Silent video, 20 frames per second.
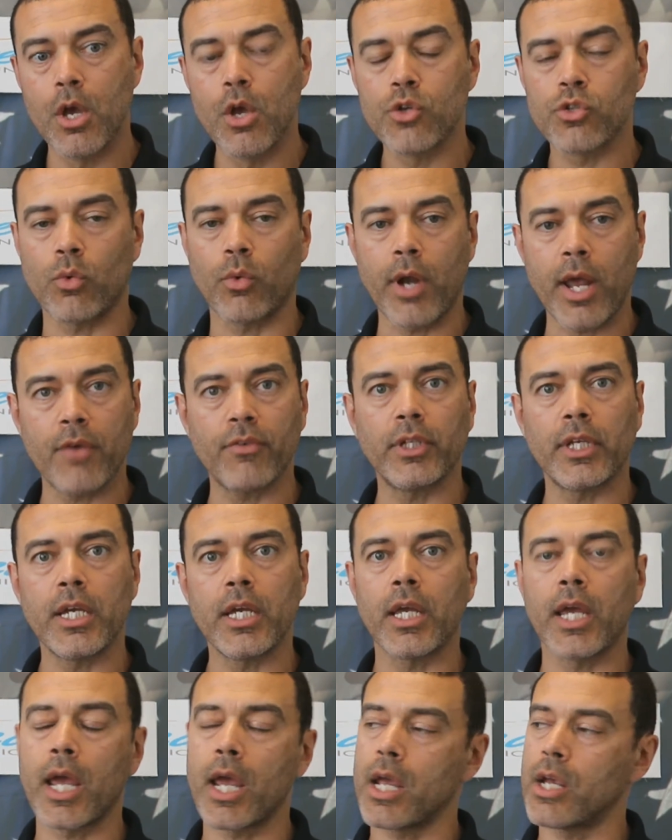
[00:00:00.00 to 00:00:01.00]
So we're heavily
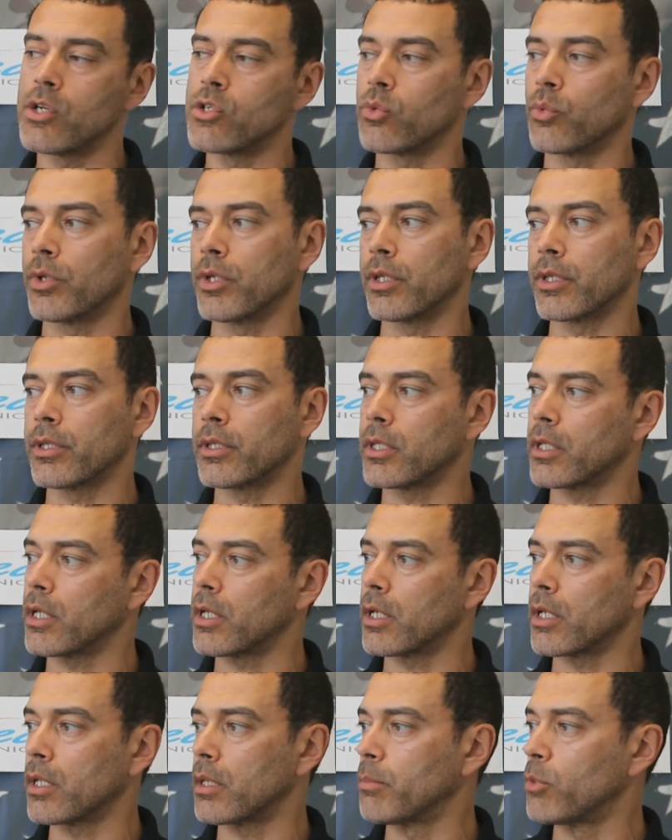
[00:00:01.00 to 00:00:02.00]
engaged with
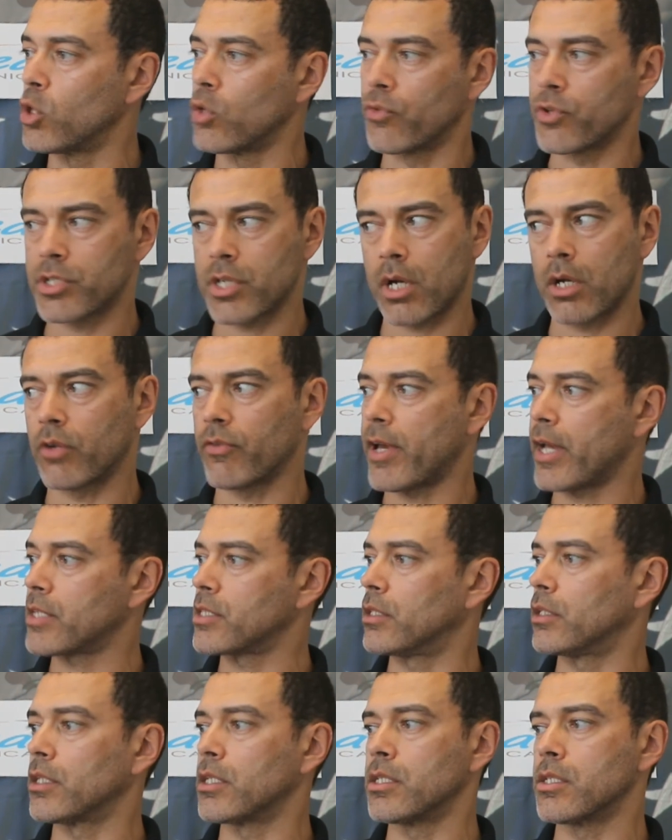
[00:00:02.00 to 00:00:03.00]
the Maneuver Center of
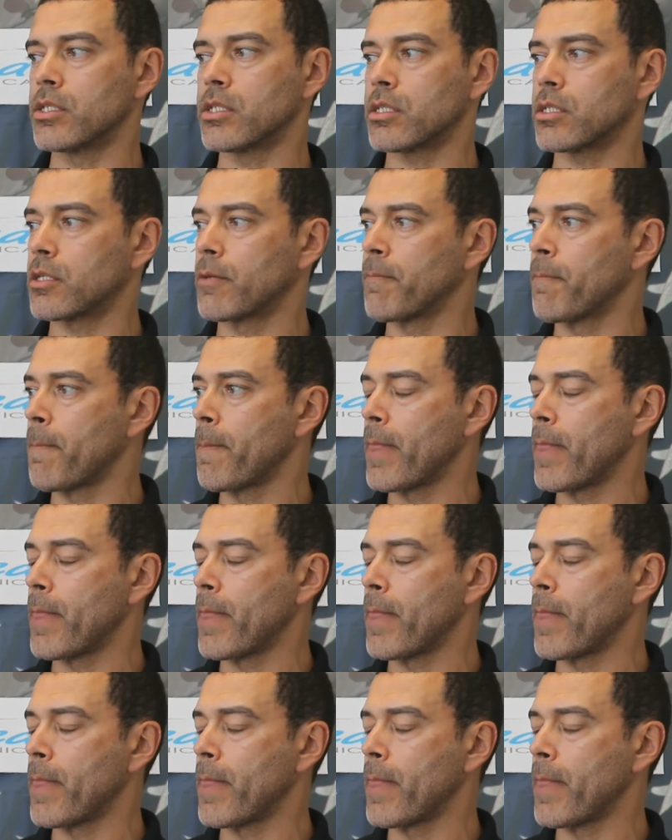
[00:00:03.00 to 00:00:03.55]
Excellence,